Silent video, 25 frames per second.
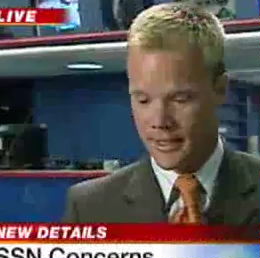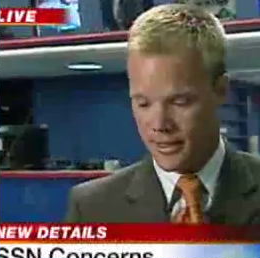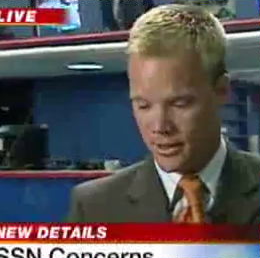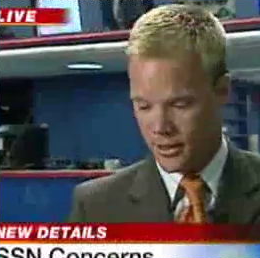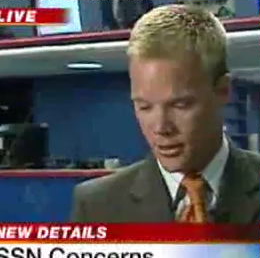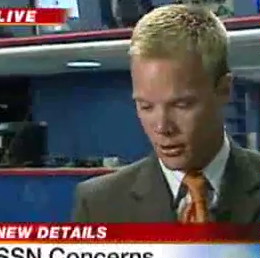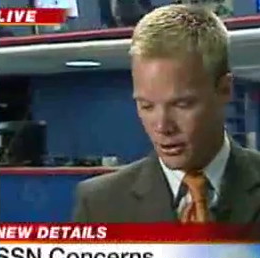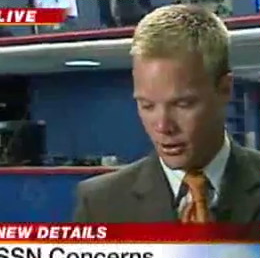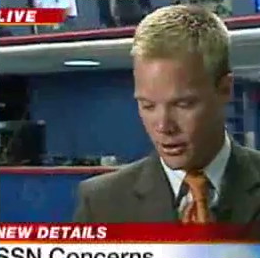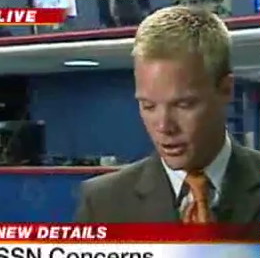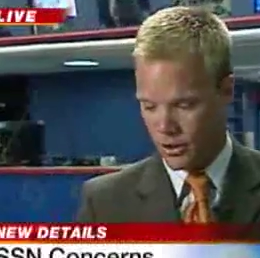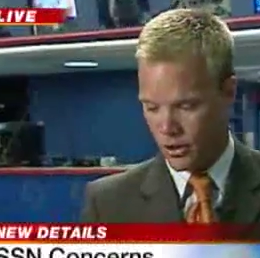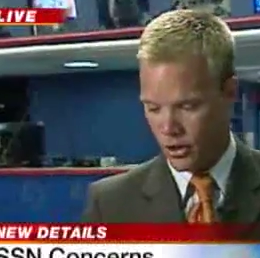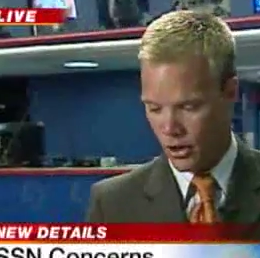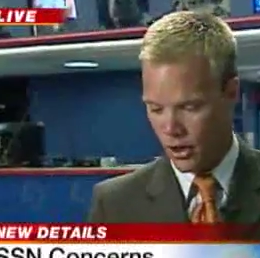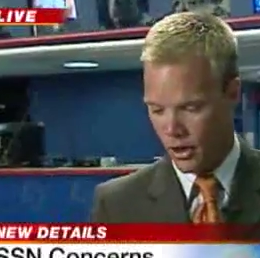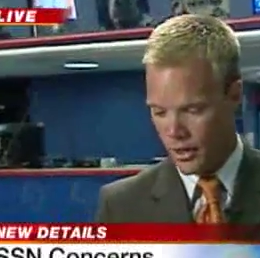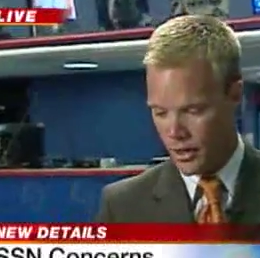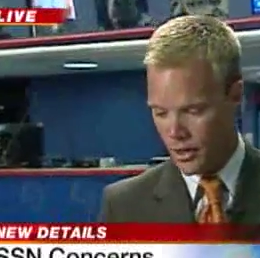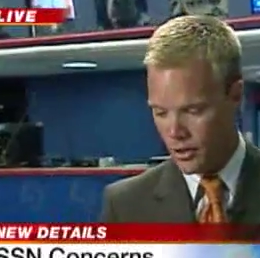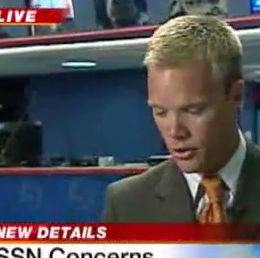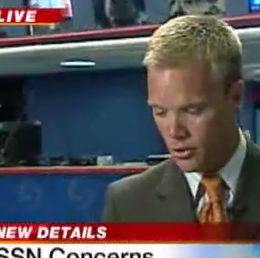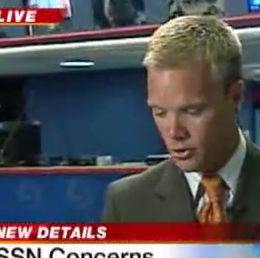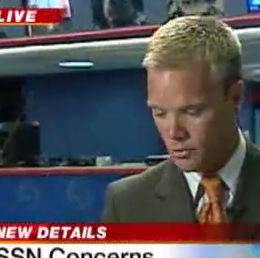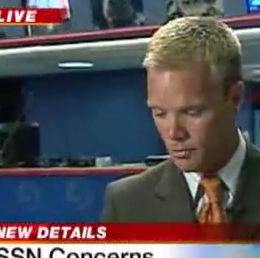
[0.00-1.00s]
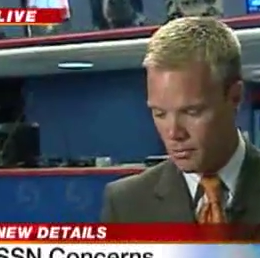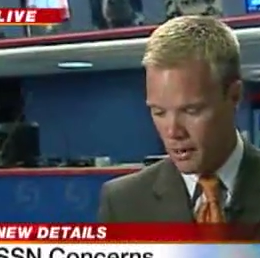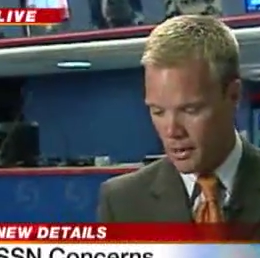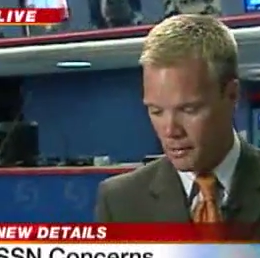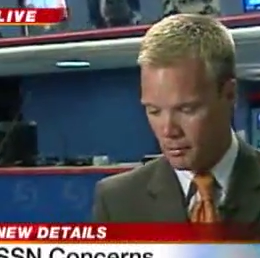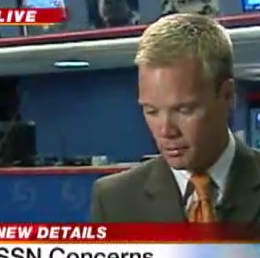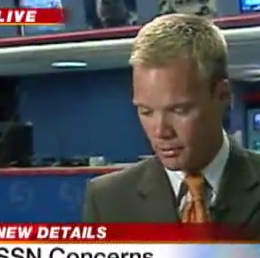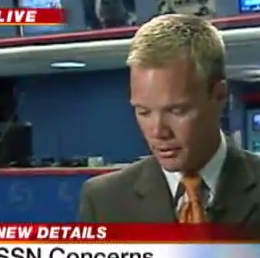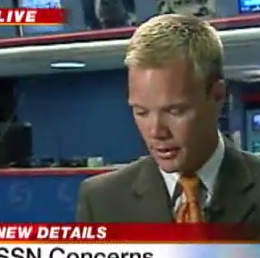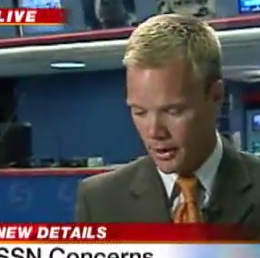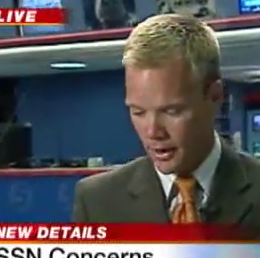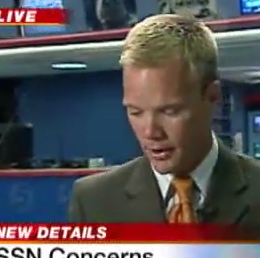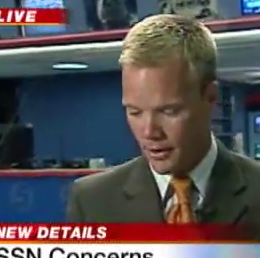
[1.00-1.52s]
told the Shawnee
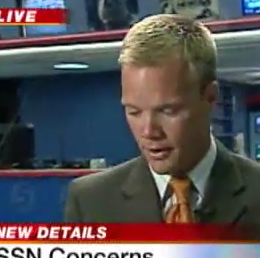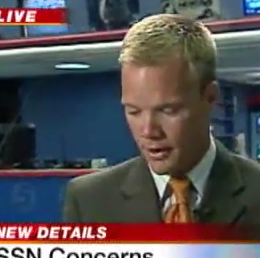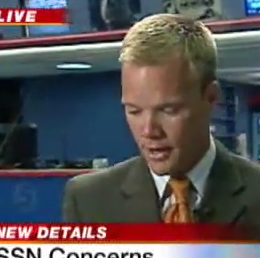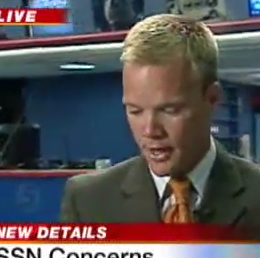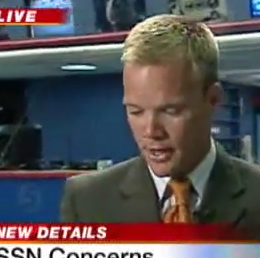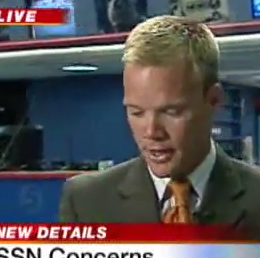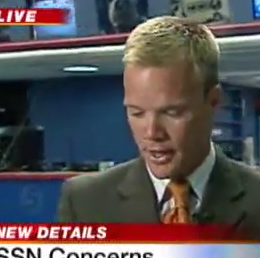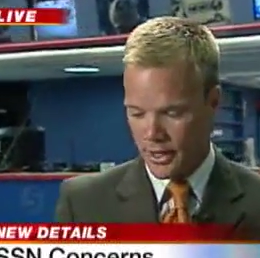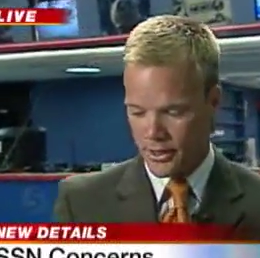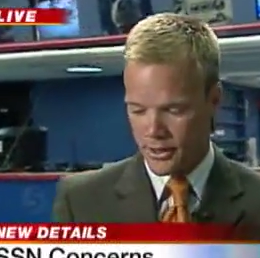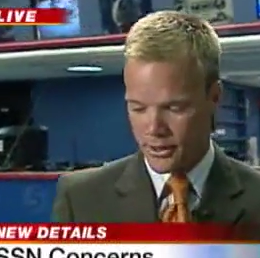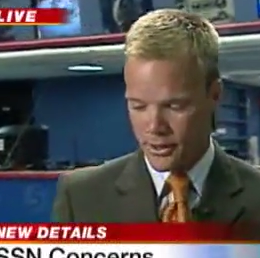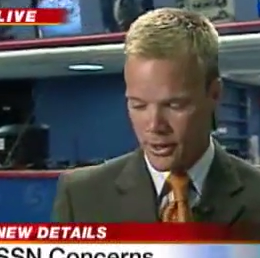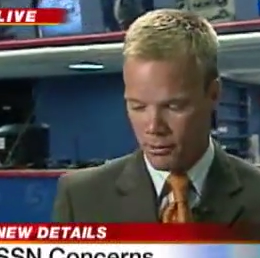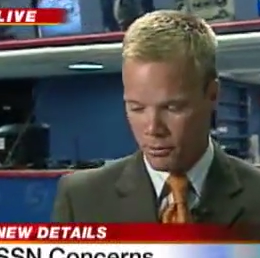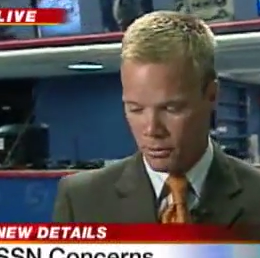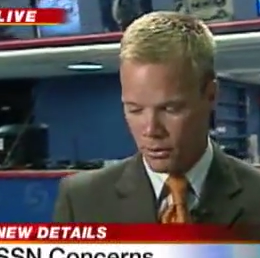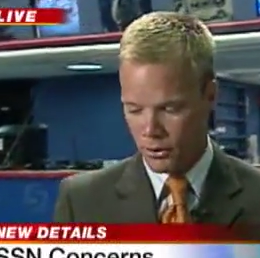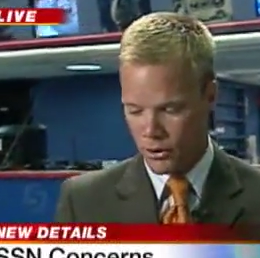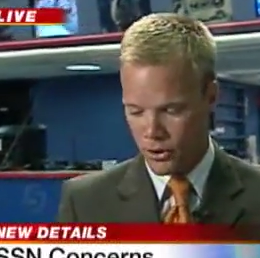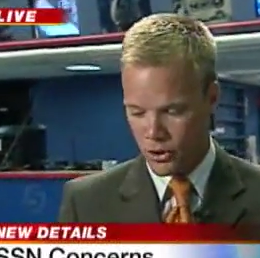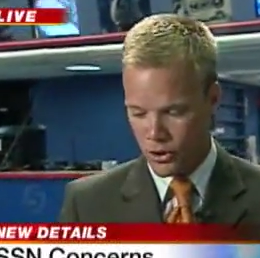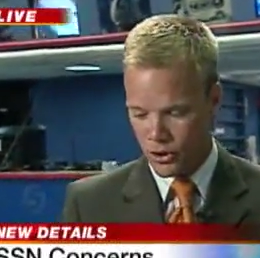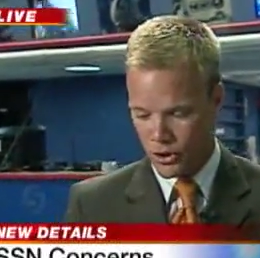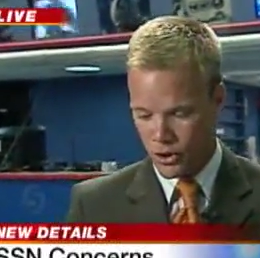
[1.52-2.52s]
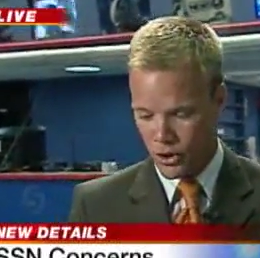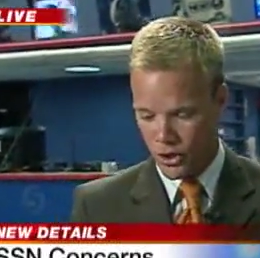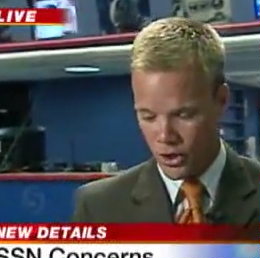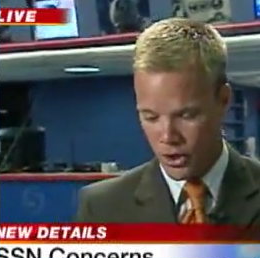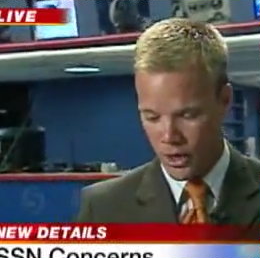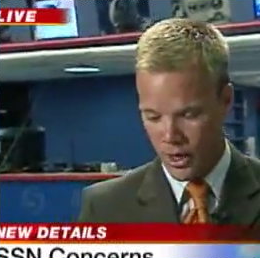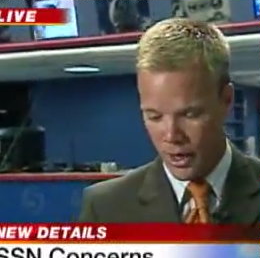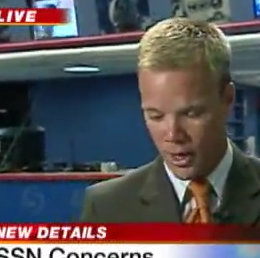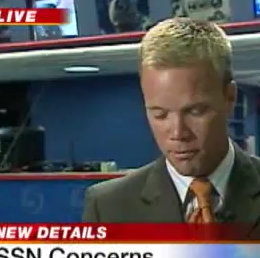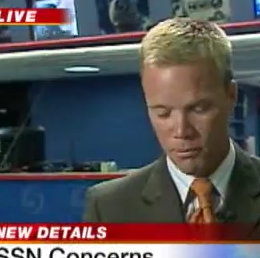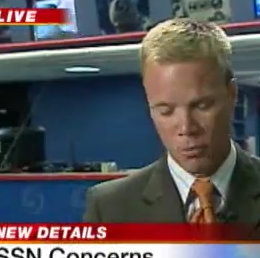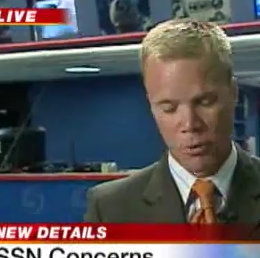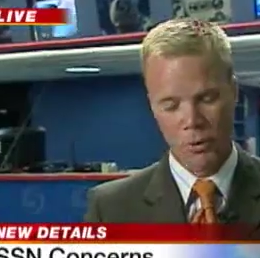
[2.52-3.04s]
newspaper there that someone took
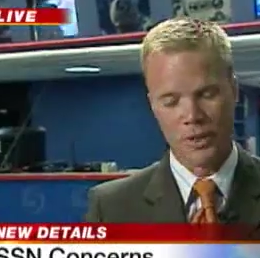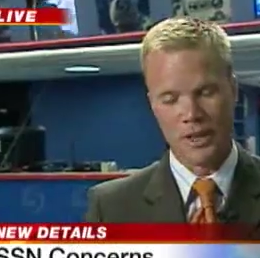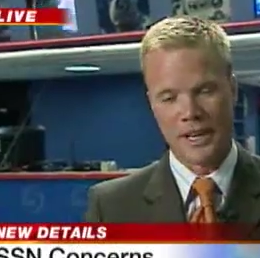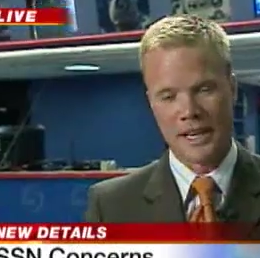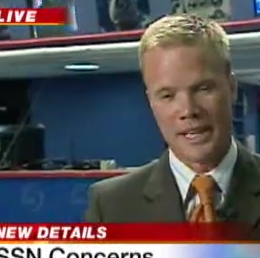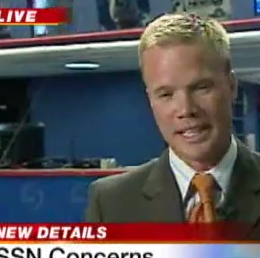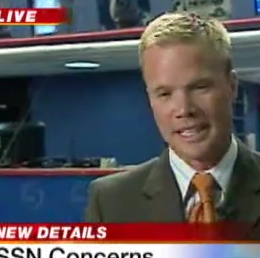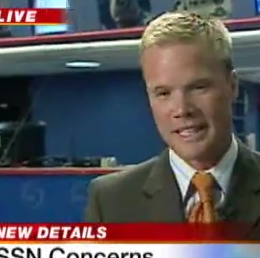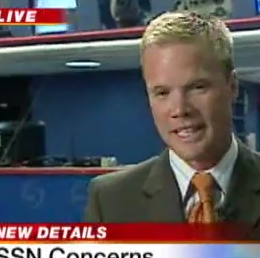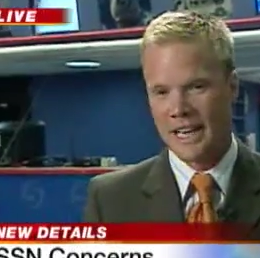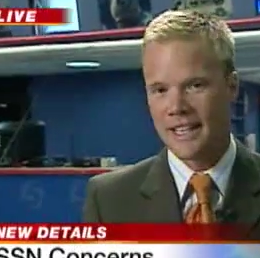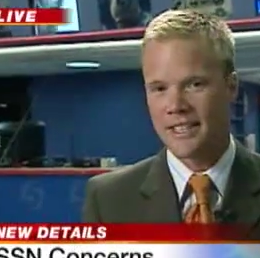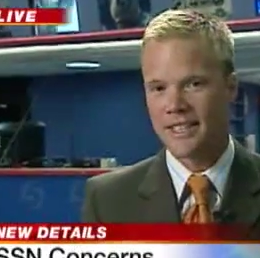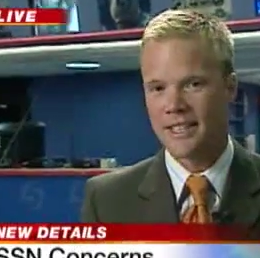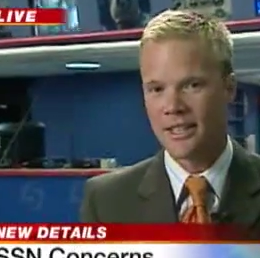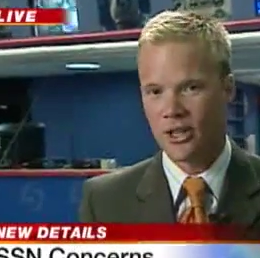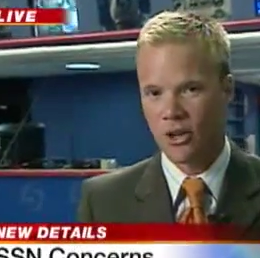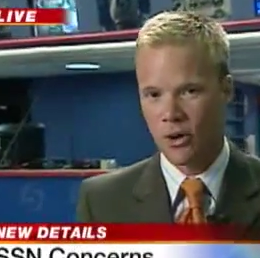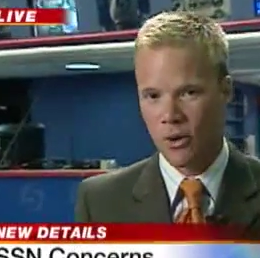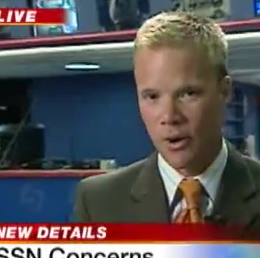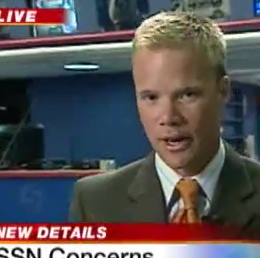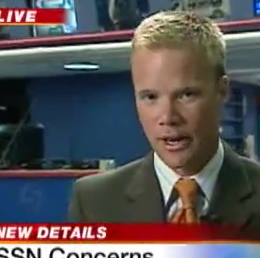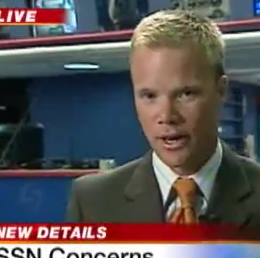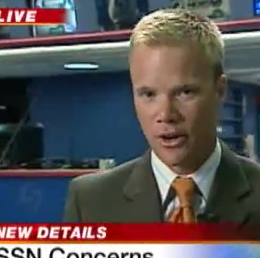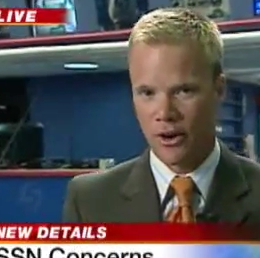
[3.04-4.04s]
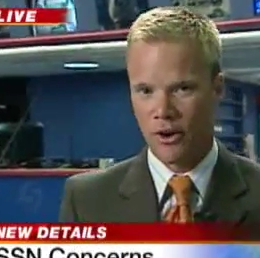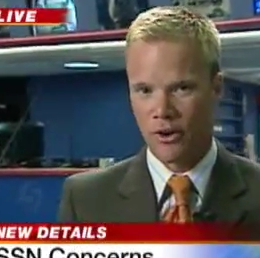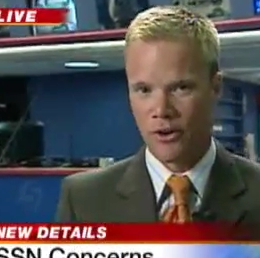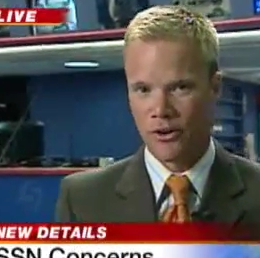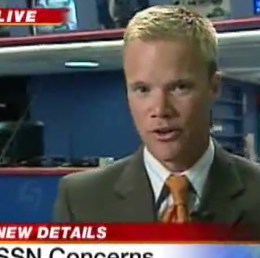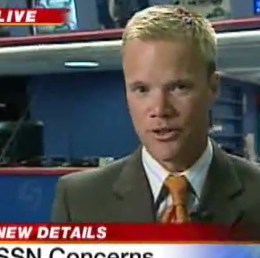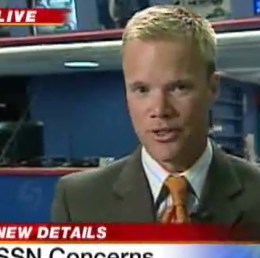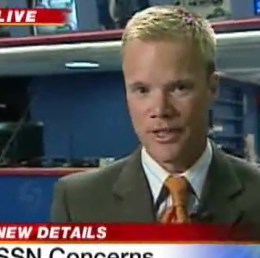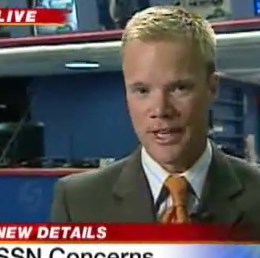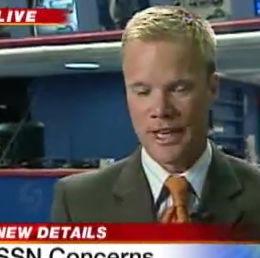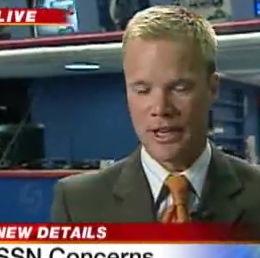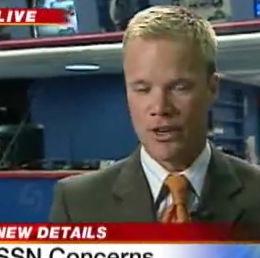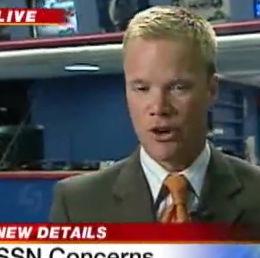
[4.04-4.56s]
out more than a dozen credit
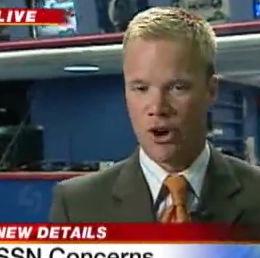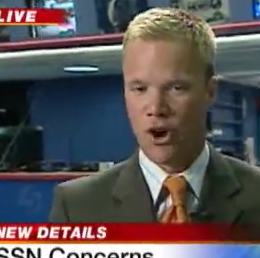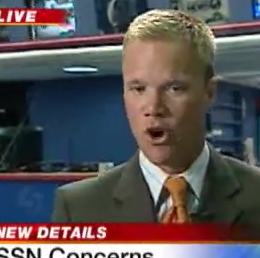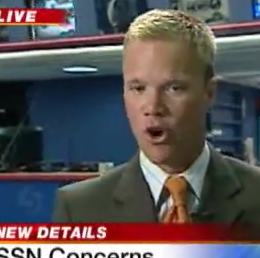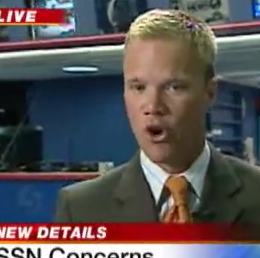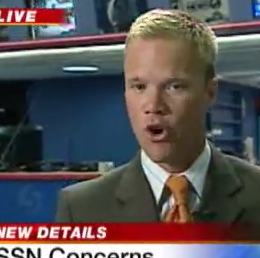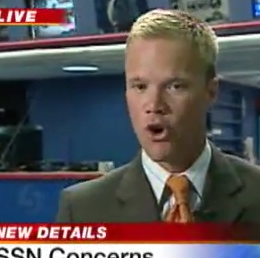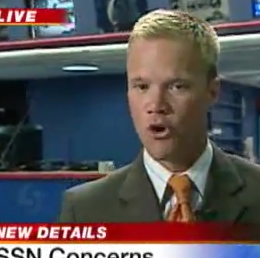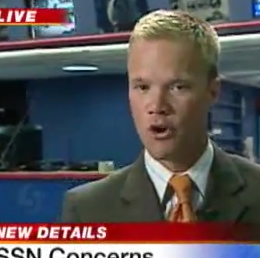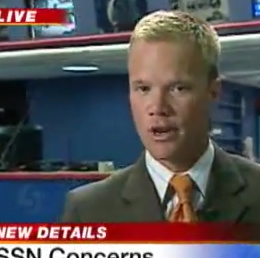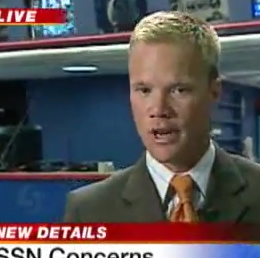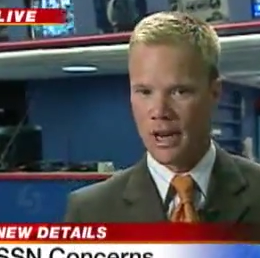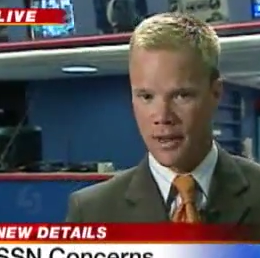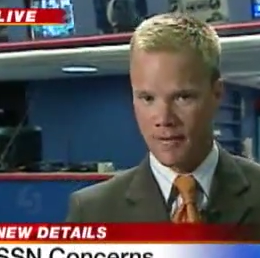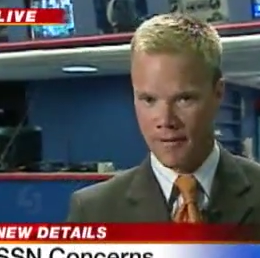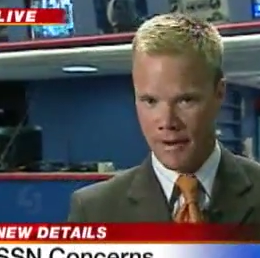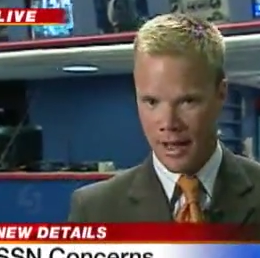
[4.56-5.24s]
cards in her name.